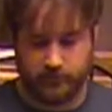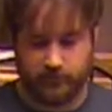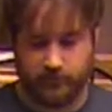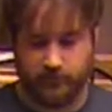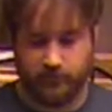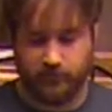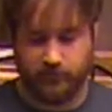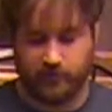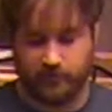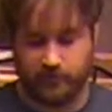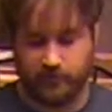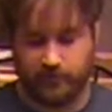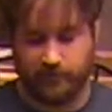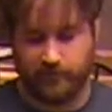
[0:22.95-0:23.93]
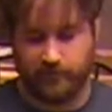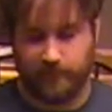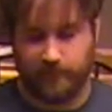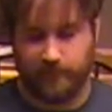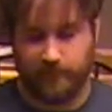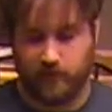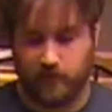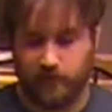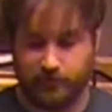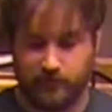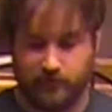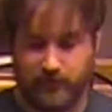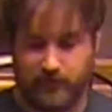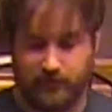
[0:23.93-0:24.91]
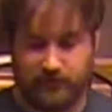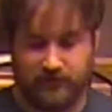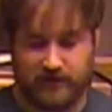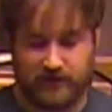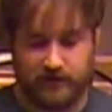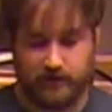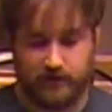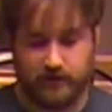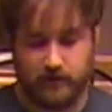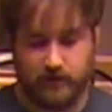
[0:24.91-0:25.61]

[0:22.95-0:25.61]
just first glance at it,